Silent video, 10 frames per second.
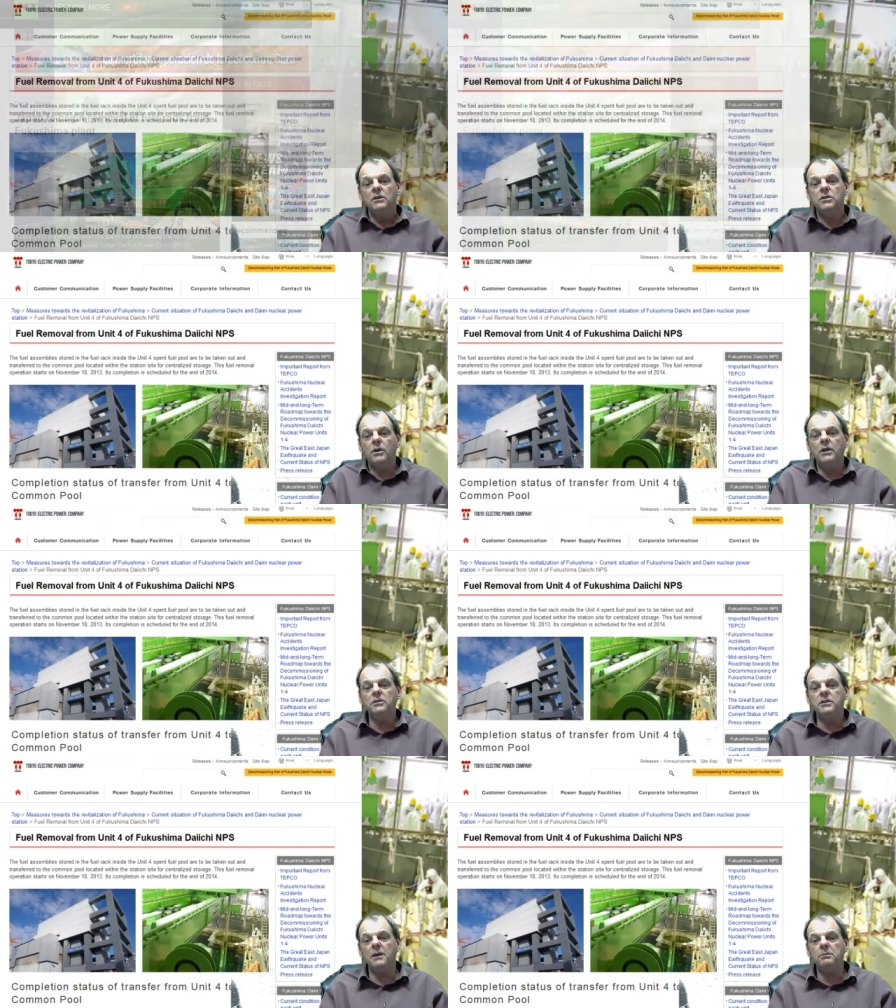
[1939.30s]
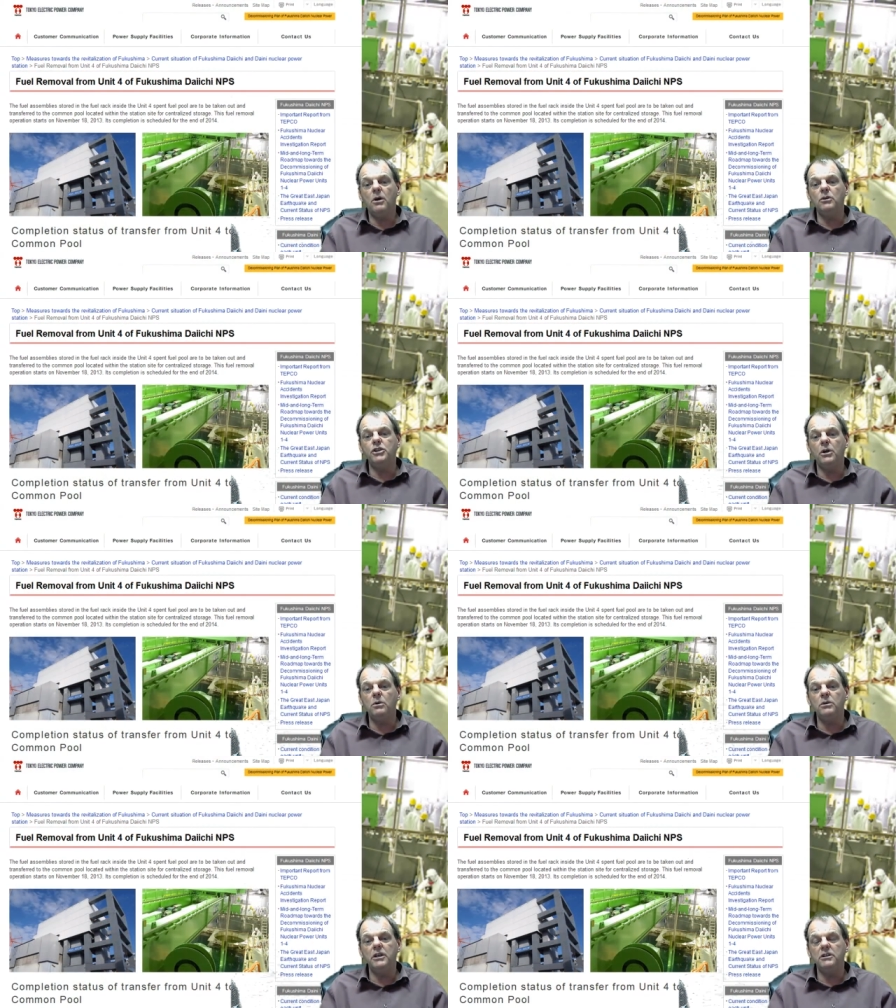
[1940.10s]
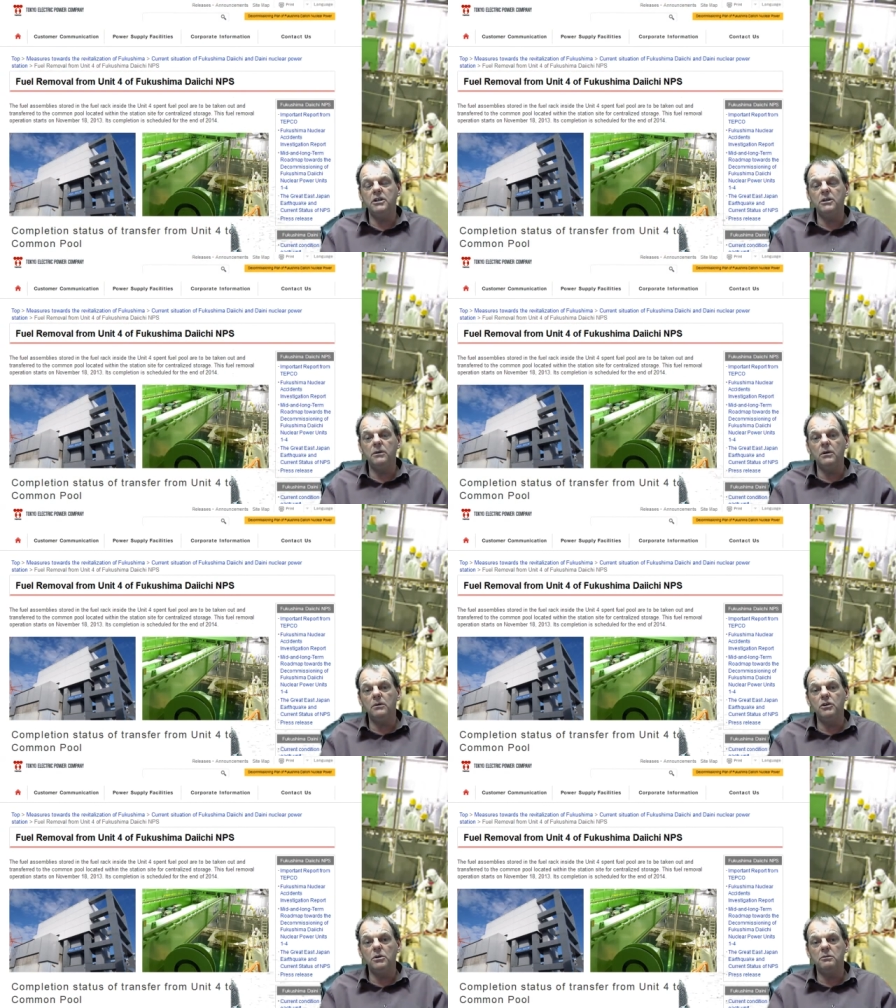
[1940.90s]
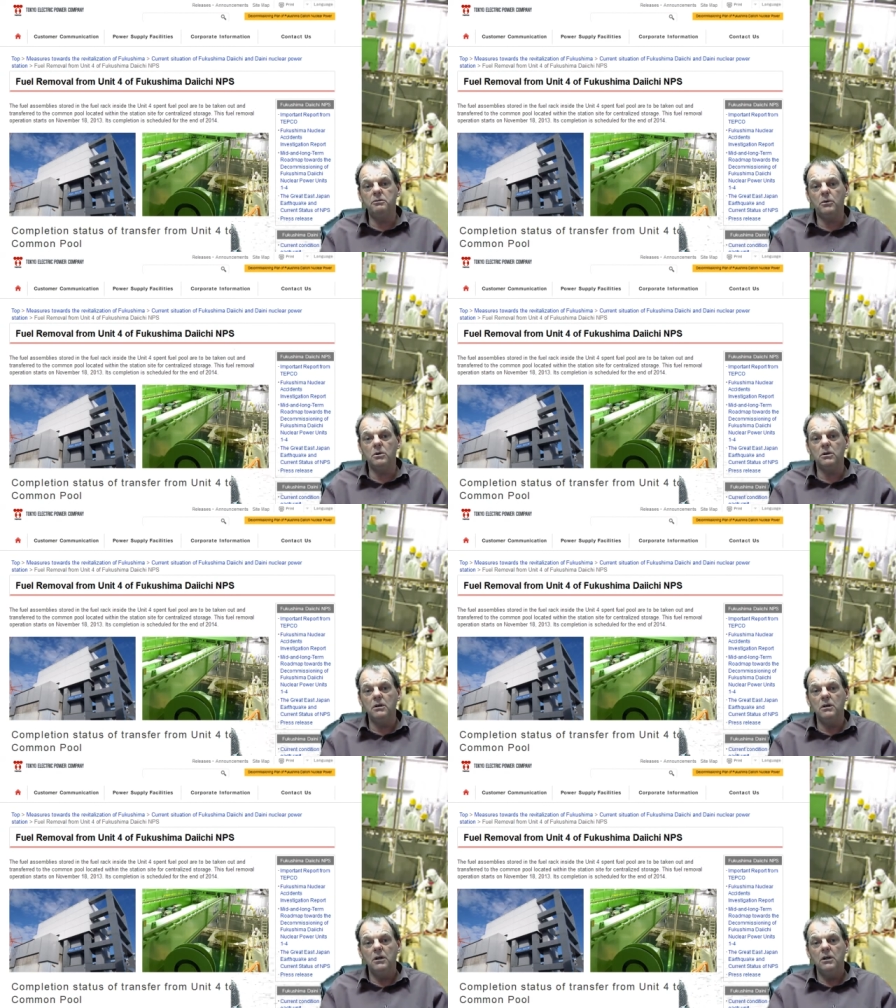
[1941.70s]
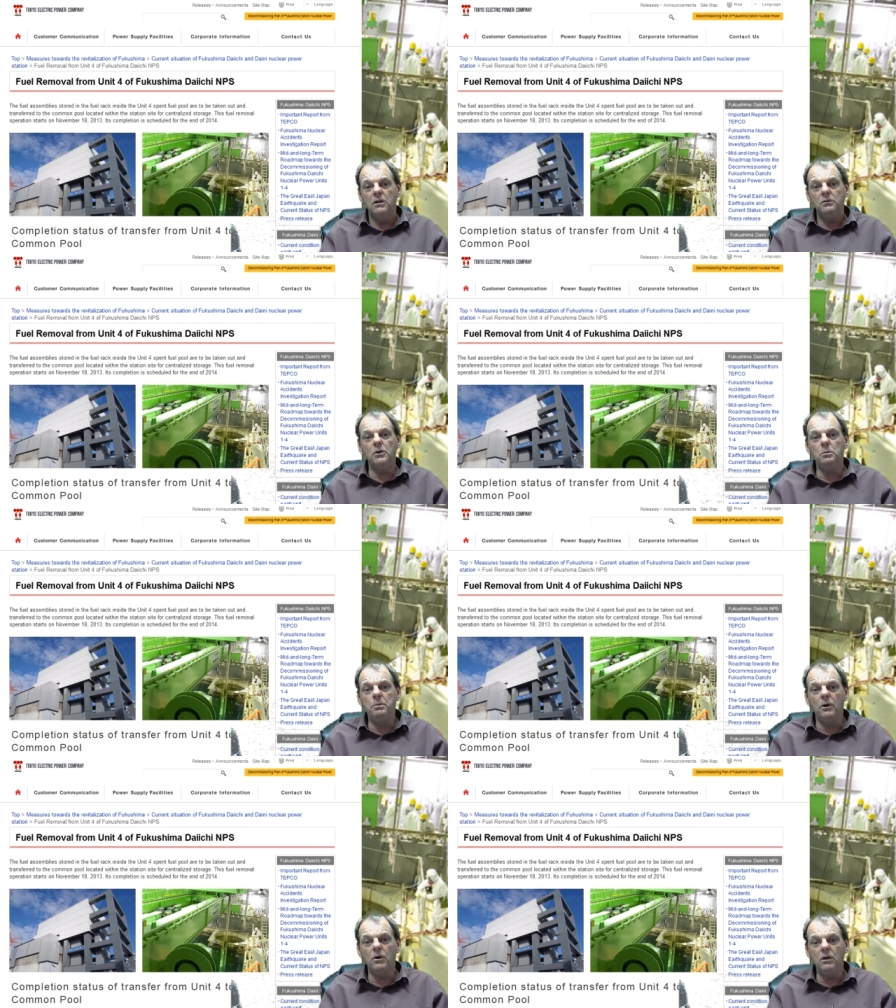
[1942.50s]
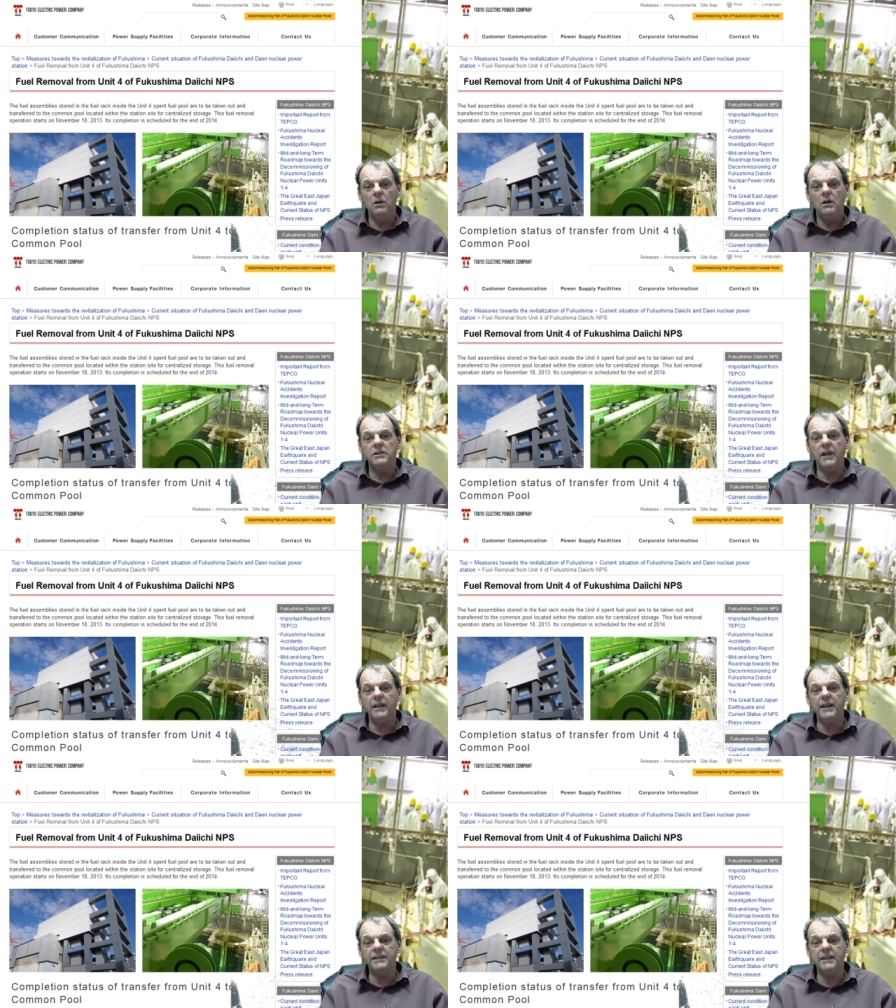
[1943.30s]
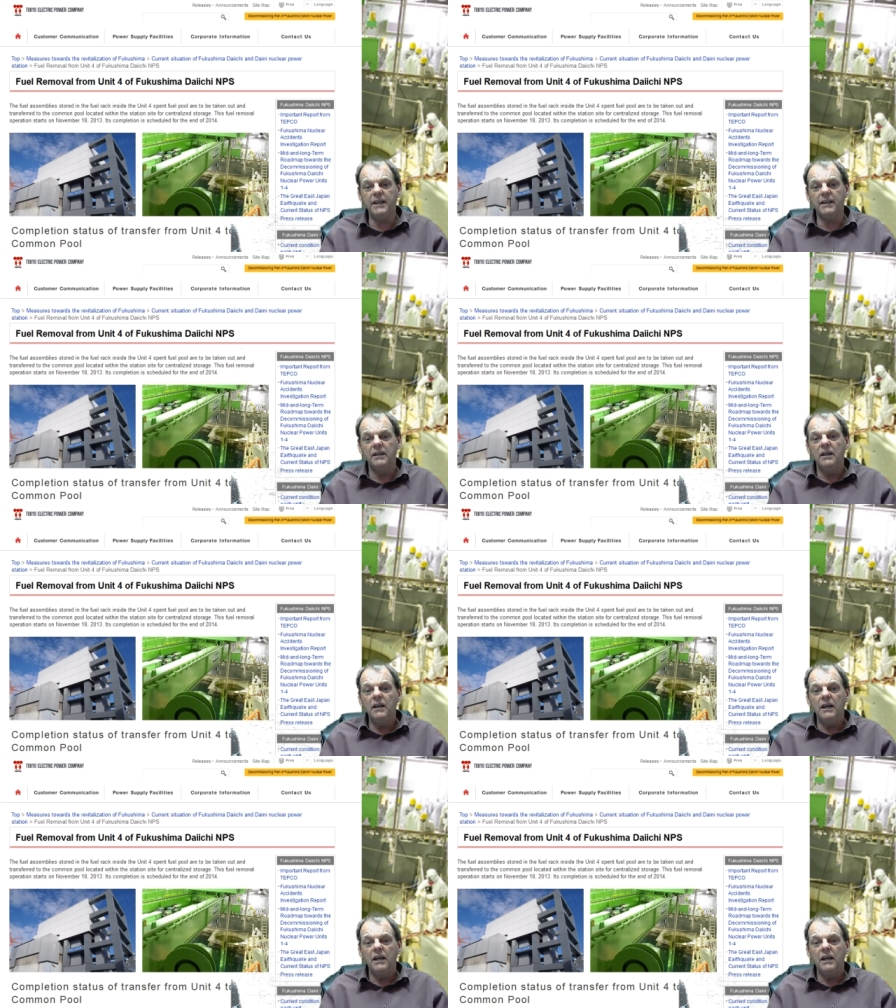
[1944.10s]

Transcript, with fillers: So here's TEPCO showing the interior unit for fuel pool, saying that's it.